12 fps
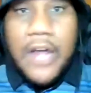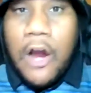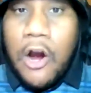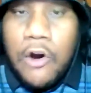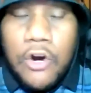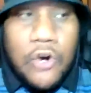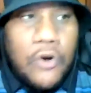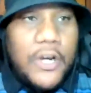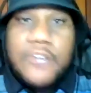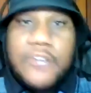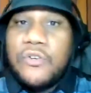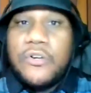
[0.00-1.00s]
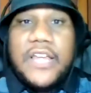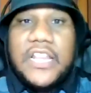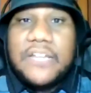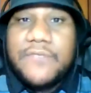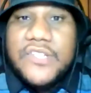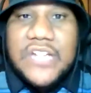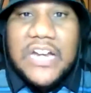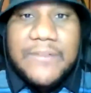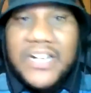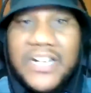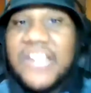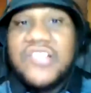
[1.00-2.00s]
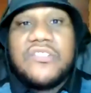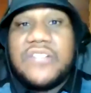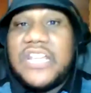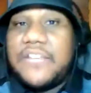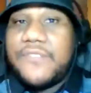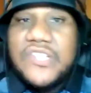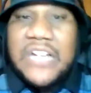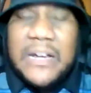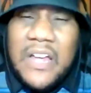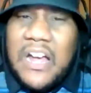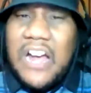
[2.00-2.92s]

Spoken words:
Alcorn. You're doing a hell of a job. Johnny Jones doing a hell of a job.